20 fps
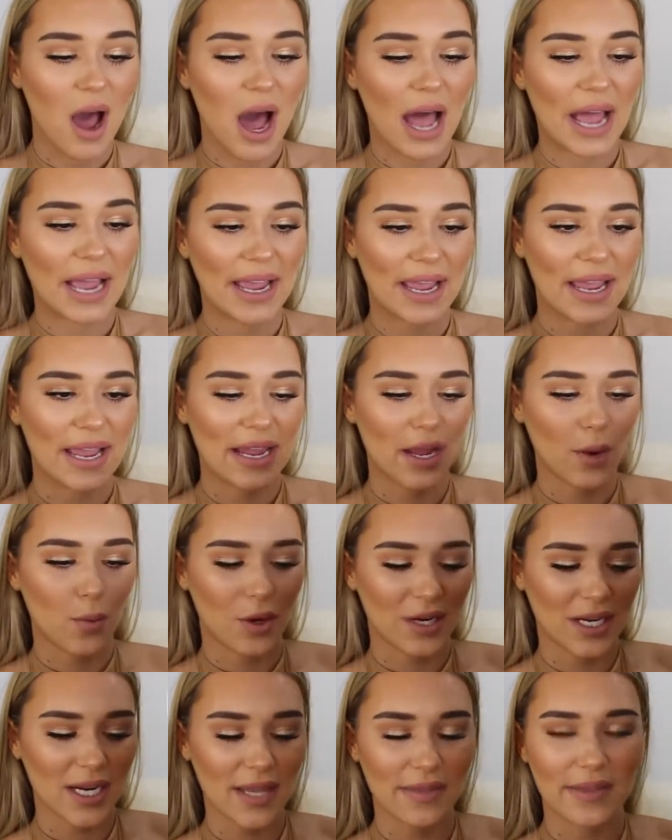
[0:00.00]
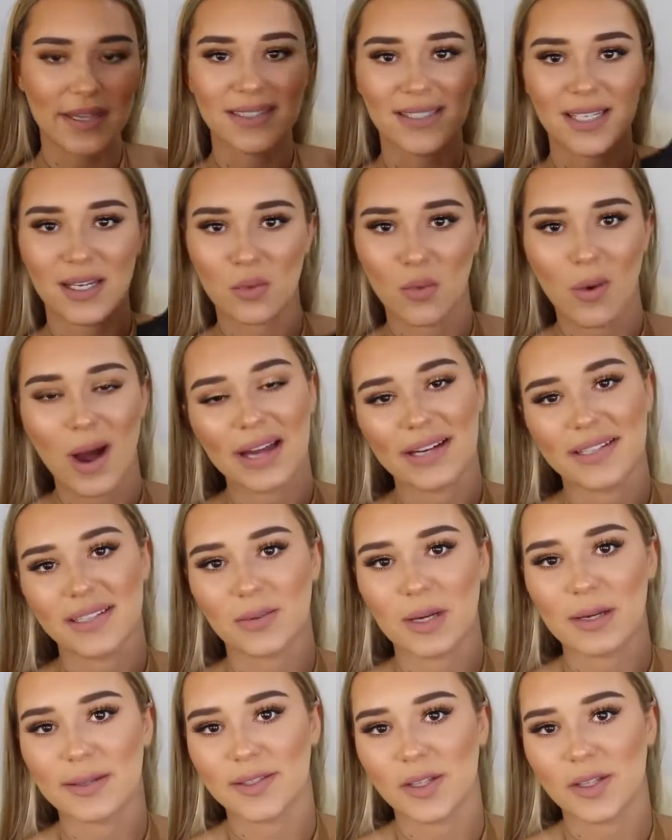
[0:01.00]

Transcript: I want to get these in white as well,